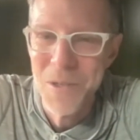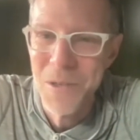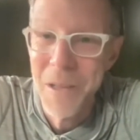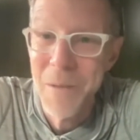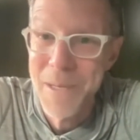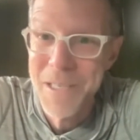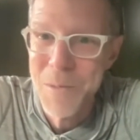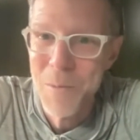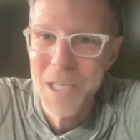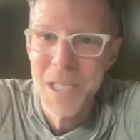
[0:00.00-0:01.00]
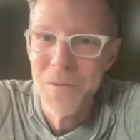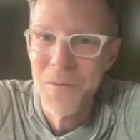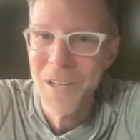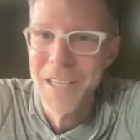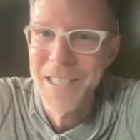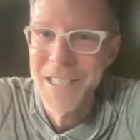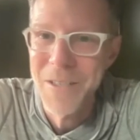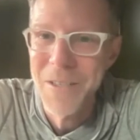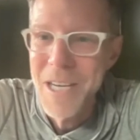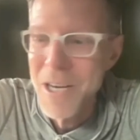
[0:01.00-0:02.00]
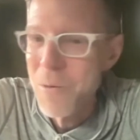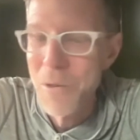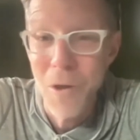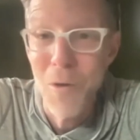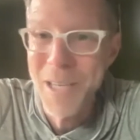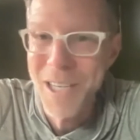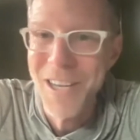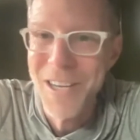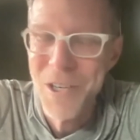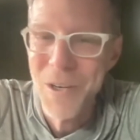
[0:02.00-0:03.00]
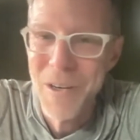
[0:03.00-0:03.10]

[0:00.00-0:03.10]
certainly the business press has fallen into, with nomenclature.